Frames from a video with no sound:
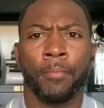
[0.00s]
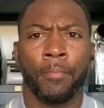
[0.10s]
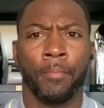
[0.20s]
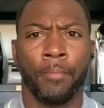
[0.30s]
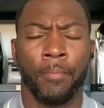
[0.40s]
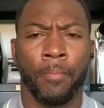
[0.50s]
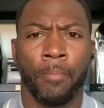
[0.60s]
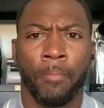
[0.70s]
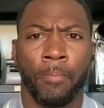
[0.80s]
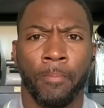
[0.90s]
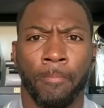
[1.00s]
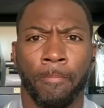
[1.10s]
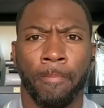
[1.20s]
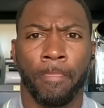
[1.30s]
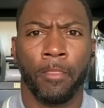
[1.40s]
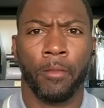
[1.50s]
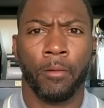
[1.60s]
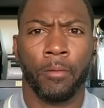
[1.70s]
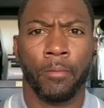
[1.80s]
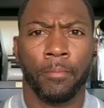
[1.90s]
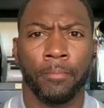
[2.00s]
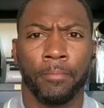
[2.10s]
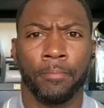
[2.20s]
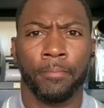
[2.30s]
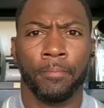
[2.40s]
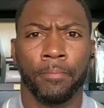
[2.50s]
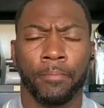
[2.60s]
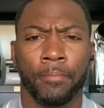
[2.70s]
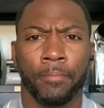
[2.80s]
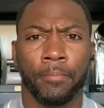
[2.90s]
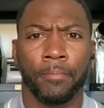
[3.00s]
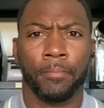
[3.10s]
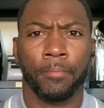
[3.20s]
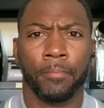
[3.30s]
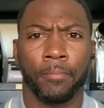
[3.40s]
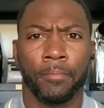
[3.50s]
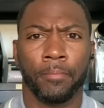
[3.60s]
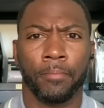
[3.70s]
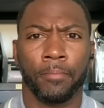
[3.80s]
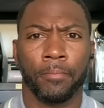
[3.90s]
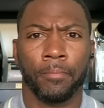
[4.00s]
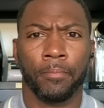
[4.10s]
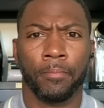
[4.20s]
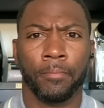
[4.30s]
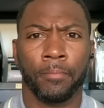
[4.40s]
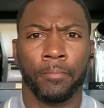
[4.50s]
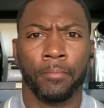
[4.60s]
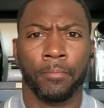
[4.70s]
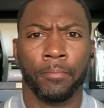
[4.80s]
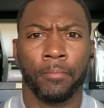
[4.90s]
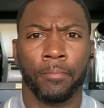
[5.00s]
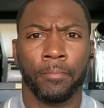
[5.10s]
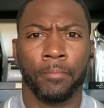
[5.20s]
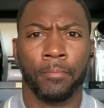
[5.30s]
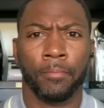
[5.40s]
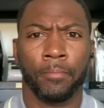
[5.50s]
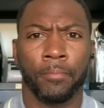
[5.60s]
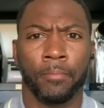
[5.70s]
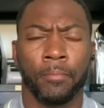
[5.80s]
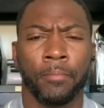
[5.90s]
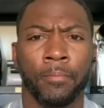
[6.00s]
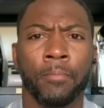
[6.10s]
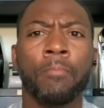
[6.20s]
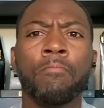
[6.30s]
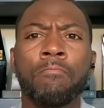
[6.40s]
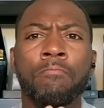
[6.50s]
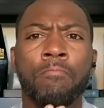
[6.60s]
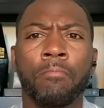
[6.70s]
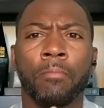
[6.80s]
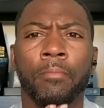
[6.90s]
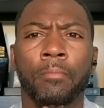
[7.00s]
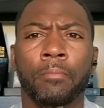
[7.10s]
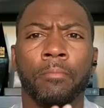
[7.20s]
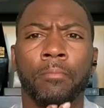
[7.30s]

The person shown says nothing.